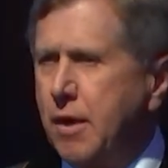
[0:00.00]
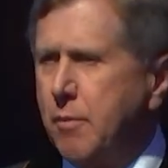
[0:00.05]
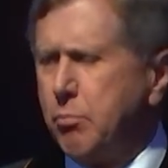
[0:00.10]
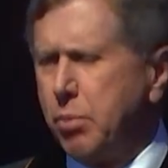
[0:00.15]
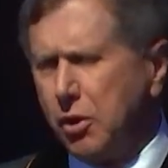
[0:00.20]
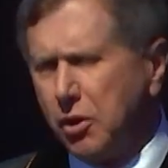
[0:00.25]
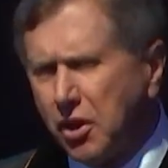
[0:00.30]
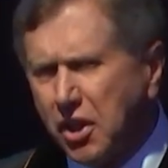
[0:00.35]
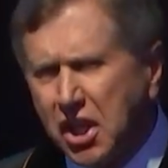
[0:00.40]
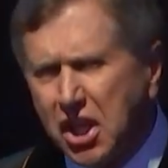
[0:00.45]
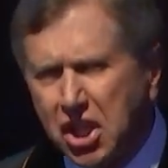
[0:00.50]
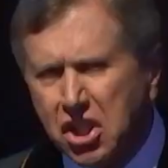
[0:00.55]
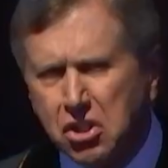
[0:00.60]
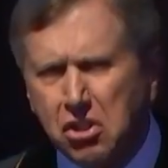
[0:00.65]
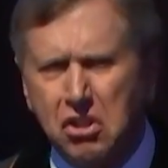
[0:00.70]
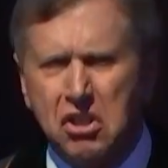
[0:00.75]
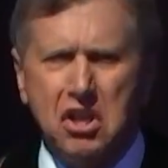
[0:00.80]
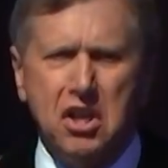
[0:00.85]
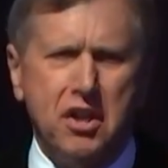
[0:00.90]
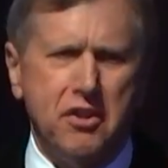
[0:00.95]

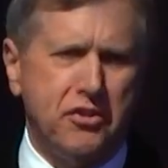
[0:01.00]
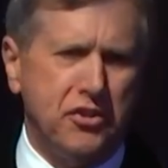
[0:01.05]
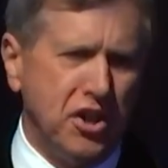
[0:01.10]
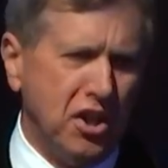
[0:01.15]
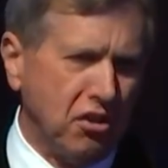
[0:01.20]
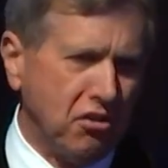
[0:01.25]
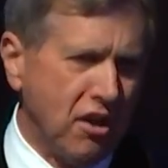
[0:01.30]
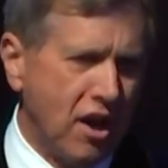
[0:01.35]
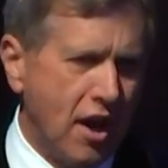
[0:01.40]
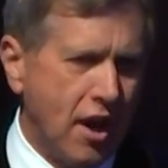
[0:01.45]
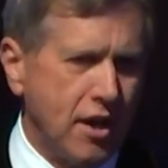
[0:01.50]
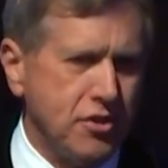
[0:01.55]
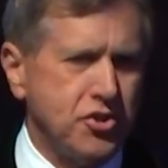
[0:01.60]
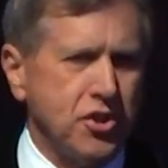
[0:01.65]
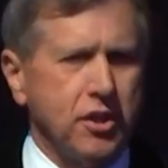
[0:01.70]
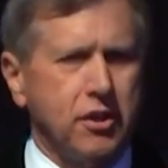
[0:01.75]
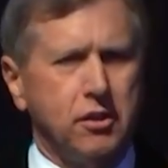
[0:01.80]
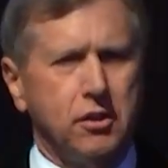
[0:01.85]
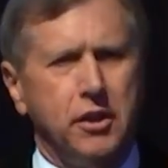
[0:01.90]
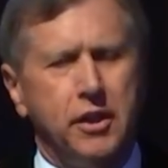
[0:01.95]
politically,
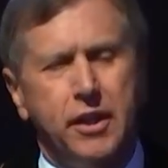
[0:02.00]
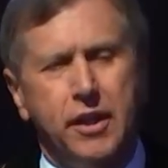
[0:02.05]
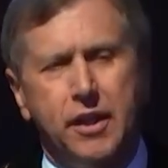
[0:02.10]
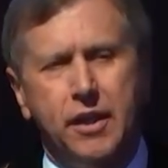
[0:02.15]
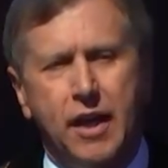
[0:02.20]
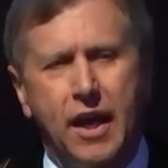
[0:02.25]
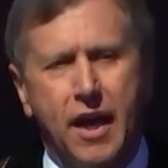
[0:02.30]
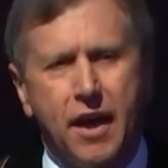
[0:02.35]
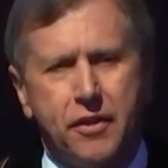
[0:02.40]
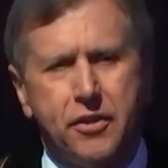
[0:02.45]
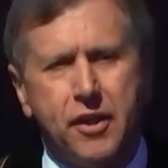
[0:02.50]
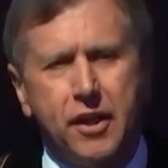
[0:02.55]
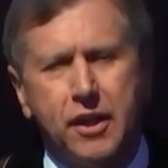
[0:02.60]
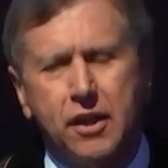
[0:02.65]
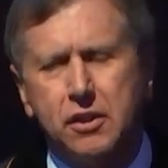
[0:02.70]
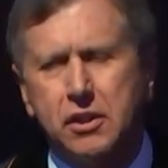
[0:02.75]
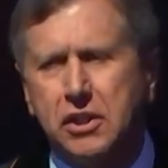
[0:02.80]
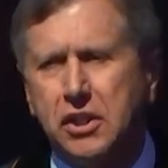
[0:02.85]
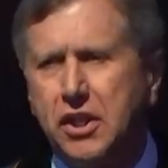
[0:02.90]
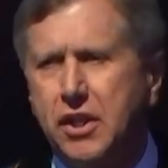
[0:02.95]
theologically,
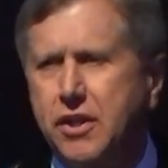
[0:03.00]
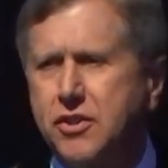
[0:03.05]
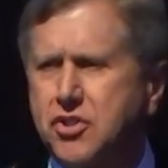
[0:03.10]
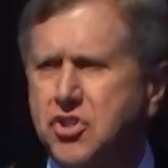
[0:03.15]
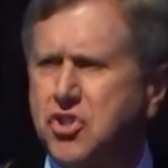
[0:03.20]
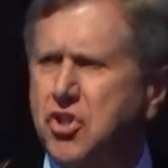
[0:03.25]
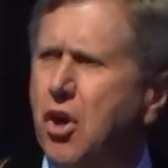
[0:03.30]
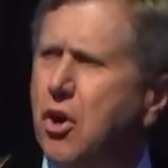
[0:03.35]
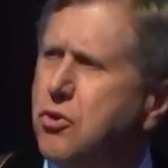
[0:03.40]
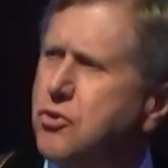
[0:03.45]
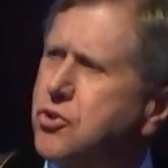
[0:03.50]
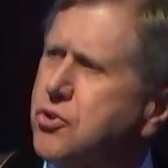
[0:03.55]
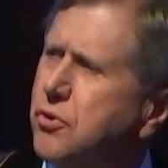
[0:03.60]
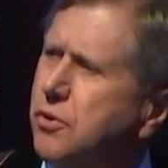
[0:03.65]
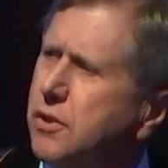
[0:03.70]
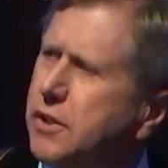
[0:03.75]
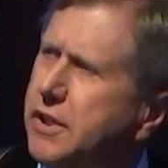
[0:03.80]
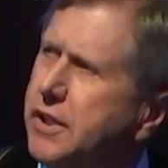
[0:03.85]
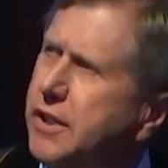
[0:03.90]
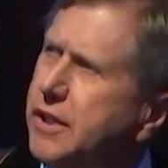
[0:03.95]
ethically,
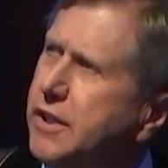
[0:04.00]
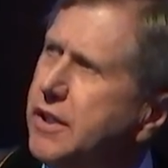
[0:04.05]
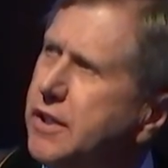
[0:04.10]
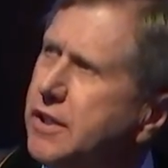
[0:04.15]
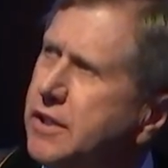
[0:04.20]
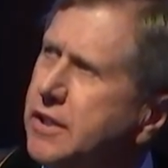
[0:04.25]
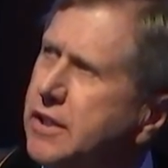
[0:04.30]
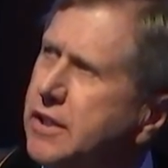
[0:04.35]
socially?